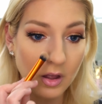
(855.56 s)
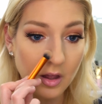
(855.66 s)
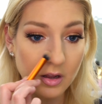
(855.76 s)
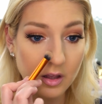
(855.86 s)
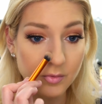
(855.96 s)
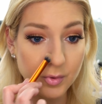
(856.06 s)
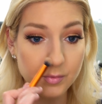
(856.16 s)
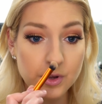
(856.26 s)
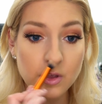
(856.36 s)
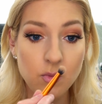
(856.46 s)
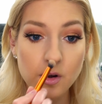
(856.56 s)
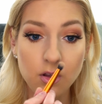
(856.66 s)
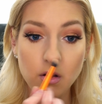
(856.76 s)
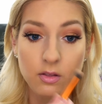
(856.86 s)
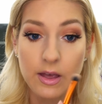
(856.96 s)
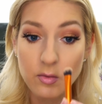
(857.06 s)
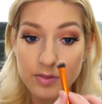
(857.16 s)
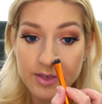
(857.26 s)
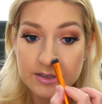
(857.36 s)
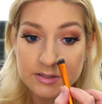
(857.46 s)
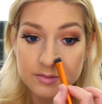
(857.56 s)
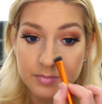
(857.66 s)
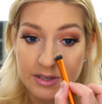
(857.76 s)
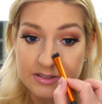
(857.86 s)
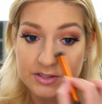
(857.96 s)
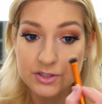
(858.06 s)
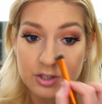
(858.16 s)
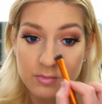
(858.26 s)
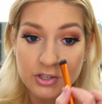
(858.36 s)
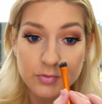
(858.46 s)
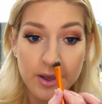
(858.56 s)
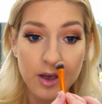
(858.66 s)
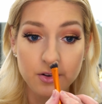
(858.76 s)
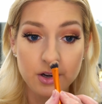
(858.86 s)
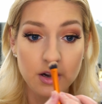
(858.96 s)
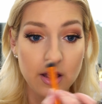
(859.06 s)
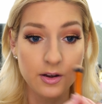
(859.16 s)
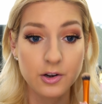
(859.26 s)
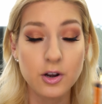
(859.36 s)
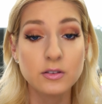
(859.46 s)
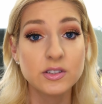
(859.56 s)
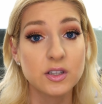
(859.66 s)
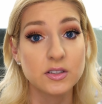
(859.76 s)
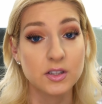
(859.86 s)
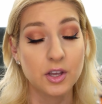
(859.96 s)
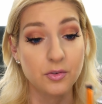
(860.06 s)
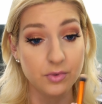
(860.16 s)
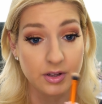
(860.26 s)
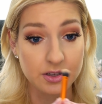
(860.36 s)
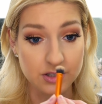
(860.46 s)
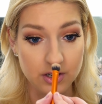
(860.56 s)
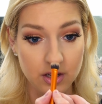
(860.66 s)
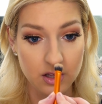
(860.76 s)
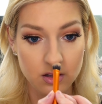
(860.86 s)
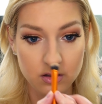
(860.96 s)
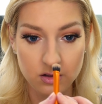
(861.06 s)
And again, we really want to go light with this because too much powder and your nose starts looking really dirty.